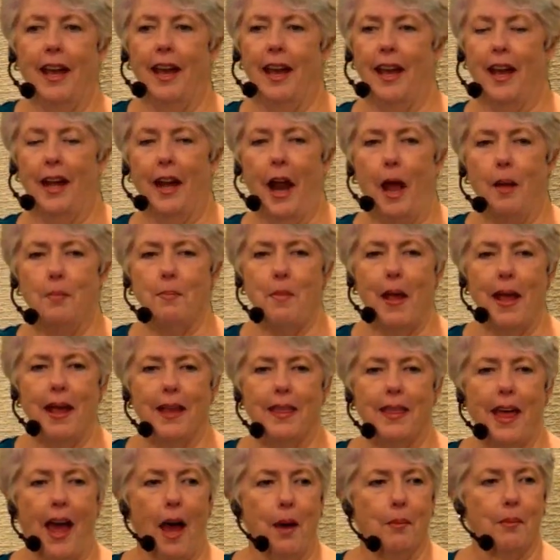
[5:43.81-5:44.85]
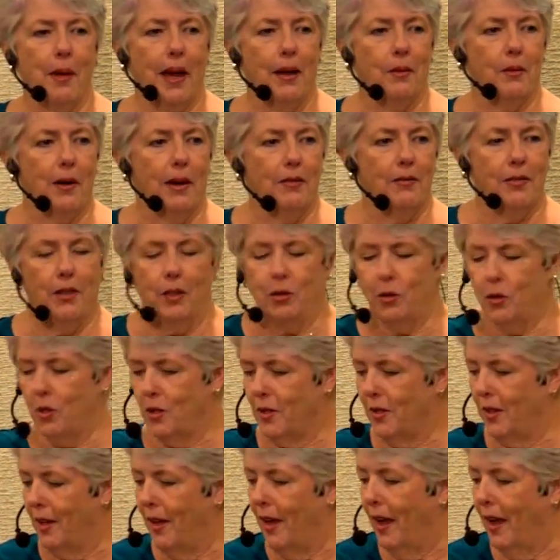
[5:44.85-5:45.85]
and I make that my refuge.